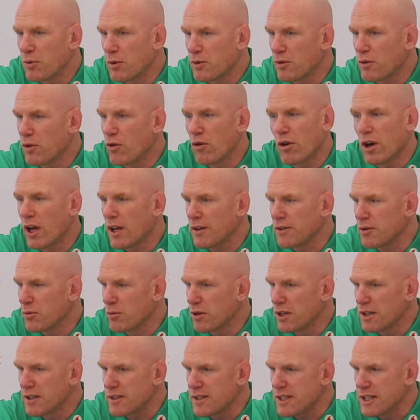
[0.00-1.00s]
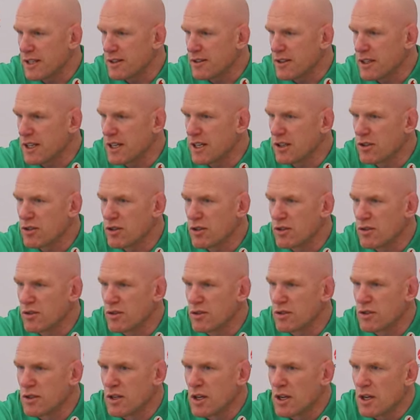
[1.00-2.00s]
But going on to win the Six
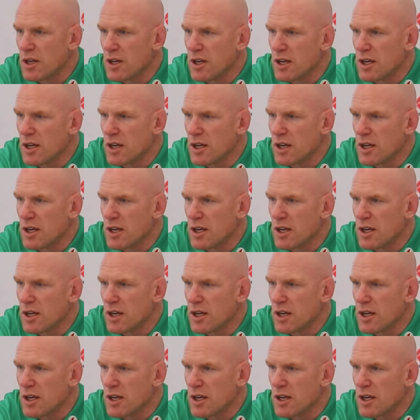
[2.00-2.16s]
Nations,